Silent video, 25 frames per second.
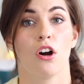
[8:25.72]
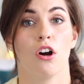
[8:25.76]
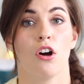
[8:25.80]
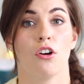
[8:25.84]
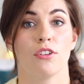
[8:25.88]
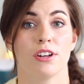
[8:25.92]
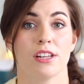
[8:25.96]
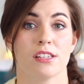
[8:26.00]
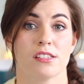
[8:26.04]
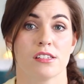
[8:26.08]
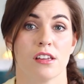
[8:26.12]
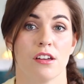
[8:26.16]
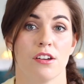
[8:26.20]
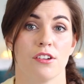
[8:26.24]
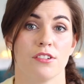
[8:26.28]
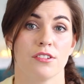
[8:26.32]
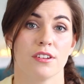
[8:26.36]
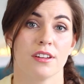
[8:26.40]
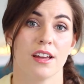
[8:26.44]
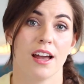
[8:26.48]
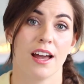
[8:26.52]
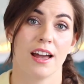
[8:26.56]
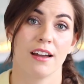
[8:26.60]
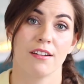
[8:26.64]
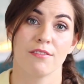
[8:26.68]
on its
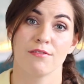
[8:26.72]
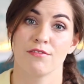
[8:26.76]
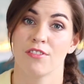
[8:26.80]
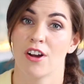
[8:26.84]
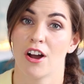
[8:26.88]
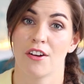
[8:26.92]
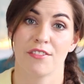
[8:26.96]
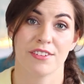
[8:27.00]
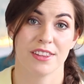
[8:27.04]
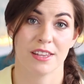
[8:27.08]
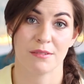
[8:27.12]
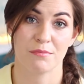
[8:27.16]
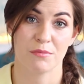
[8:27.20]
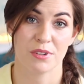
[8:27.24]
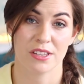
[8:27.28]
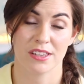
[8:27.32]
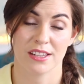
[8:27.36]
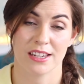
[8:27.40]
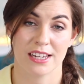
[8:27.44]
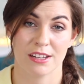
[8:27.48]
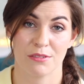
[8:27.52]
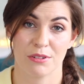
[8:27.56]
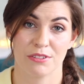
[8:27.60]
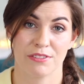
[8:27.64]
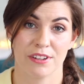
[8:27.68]
own, rather than with a
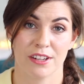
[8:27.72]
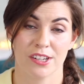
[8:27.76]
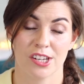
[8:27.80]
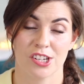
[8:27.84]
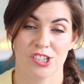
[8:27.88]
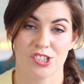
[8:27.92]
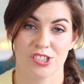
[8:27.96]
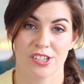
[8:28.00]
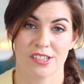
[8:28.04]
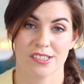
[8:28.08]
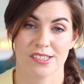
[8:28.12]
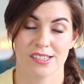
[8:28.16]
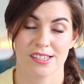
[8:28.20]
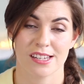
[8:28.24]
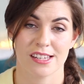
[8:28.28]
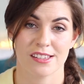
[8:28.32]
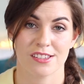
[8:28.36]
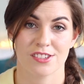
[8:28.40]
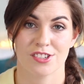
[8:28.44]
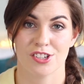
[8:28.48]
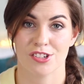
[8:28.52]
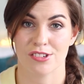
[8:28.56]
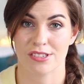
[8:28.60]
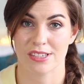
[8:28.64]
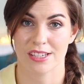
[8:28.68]
liquid foundation underneath
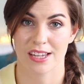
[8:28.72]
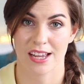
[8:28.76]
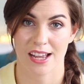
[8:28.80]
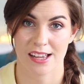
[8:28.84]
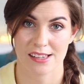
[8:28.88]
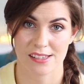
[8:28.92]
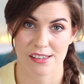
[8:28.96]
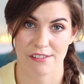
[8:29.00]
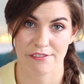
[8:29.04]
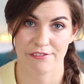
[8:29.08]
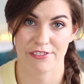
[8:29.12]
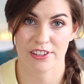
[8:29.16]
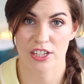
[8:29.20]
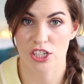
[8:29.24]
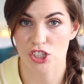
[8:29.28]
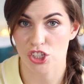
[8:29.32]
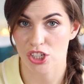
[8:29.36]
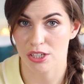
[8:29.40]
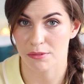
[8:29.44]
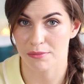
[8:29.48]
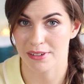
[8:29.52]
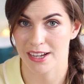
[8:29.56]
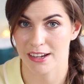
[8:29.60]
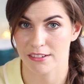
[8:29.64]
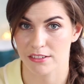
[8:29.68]
and using it as a
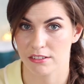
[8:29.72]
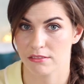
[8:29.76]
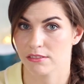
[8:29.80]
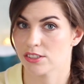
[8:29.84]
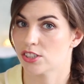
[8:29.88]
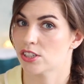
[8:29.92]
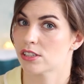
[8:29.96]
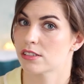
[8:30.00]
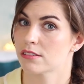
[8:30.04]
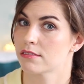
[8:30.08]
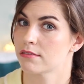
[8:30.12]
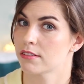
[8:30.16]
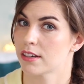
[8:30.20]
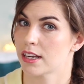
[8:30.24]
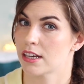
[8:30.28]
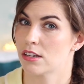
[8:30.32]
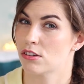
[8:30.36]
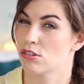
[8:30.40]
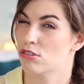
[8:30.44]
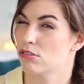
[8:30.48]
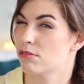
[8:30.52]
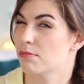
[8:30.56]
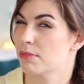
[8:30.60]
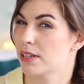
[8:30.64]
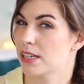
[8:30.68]
finishing powder, which is what I
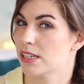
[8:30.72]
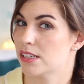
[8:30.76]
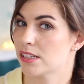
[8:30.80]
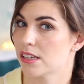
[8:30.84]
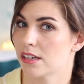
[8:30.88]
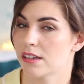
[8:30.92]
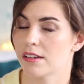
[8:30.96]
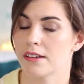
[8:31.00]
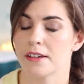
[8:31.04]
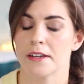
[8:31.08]
normally do.